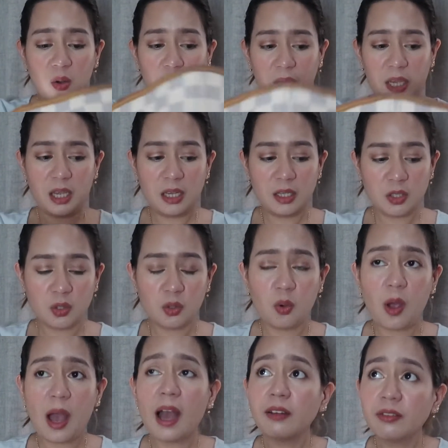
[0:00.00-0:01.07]
Okay, so
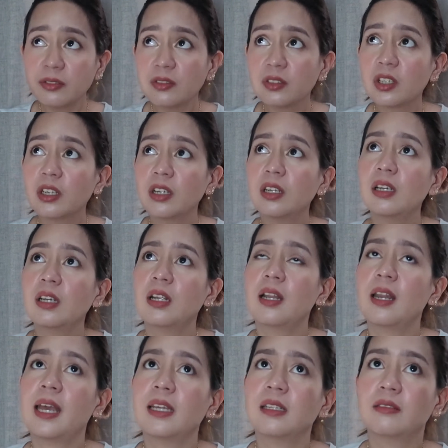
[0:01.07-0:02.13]
after
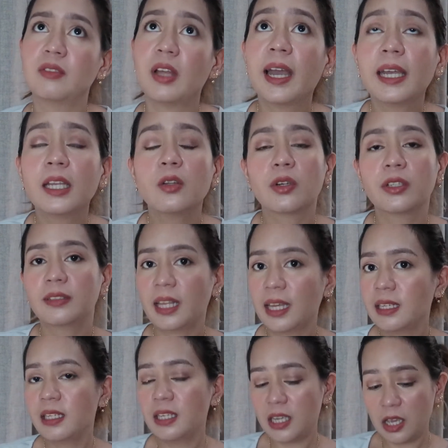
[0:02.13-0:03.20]
like 9 or
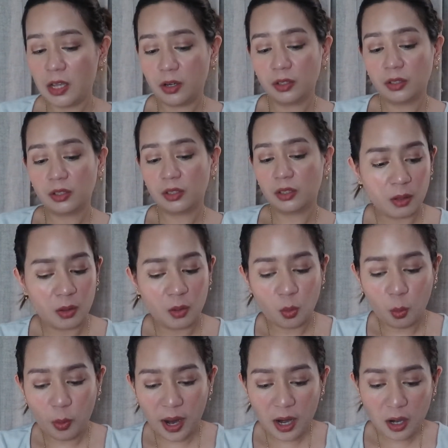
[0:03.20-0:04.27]
10 years, the
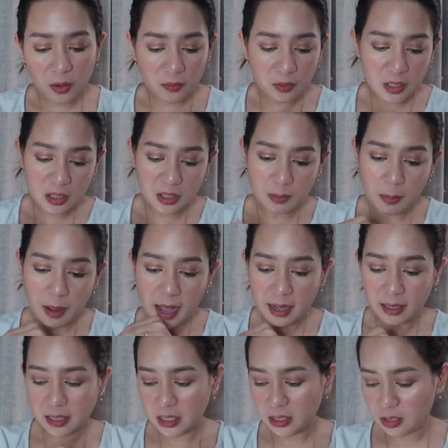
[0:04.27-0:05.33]
wear of this
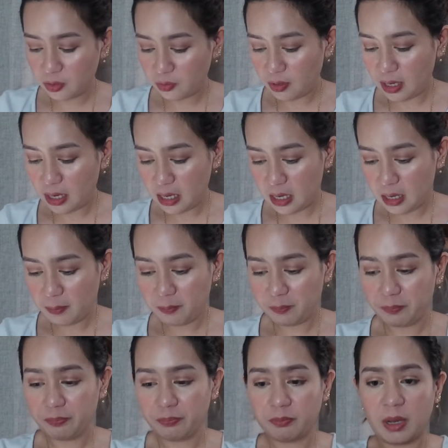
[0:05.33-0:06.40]
bag is really
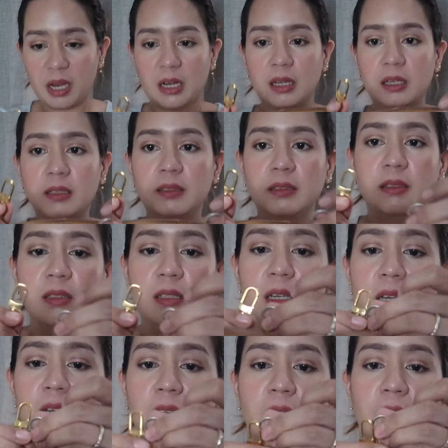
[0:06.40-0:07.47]
parang,
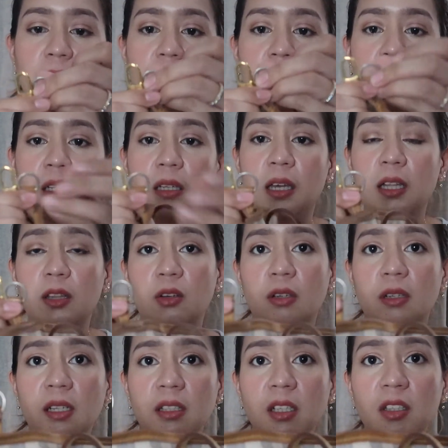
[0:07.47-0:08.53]
eto,
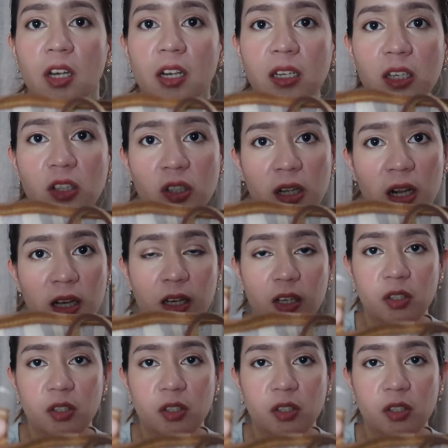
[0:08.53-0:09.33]
nagtatarnish talaga